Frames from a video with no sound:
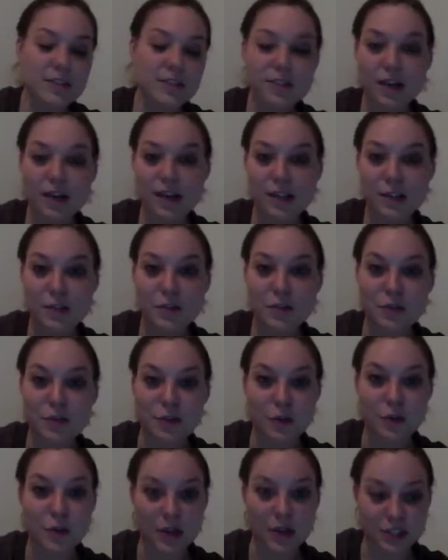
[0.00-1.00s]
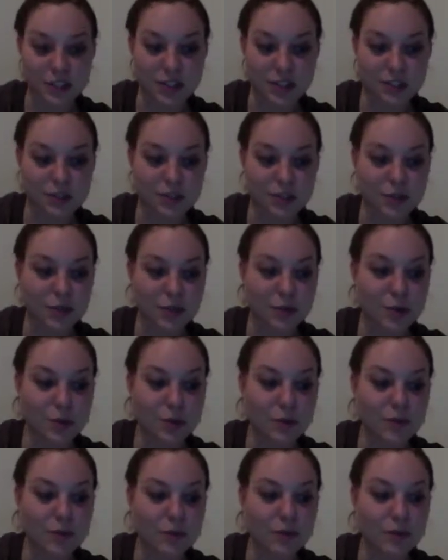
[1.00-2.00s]
are kind of two different questions. So
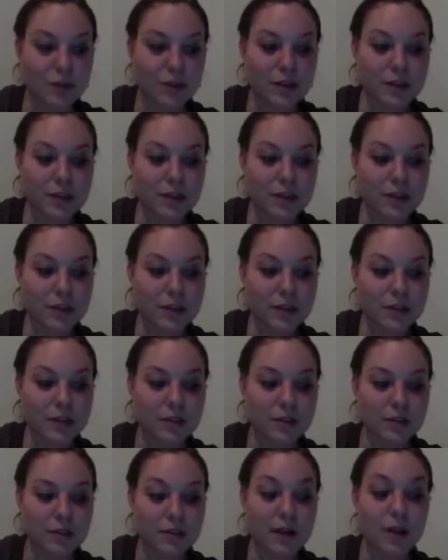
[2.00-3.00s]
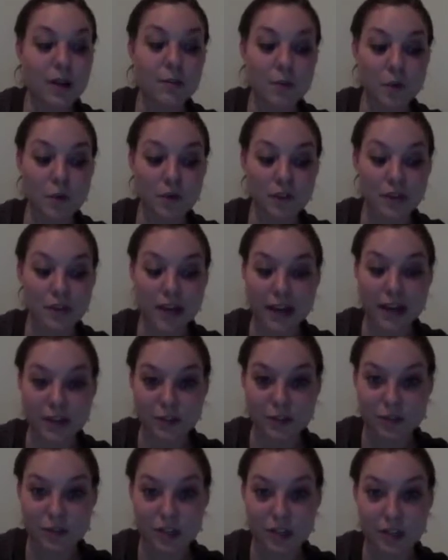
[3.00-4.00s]
if I'm feeling unmotivated to
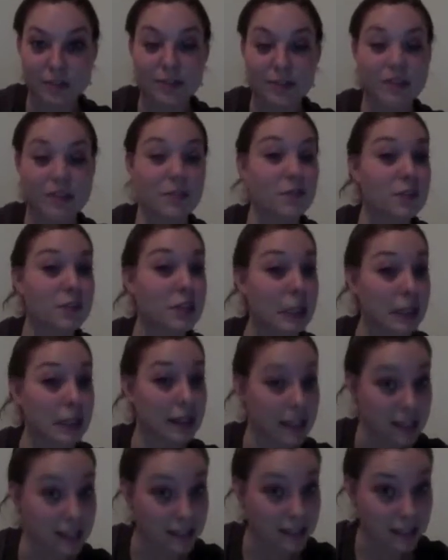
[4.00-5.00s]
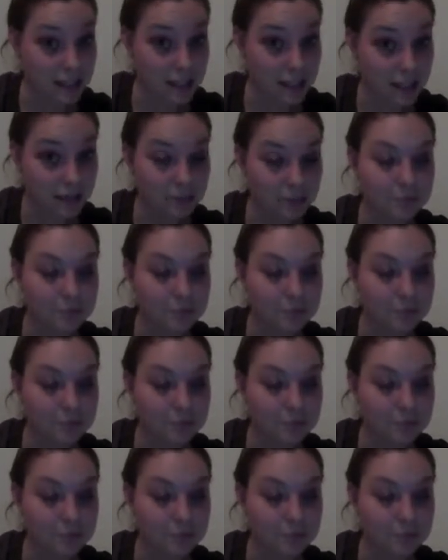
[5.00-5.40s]
exercise because I'm feeling lazy,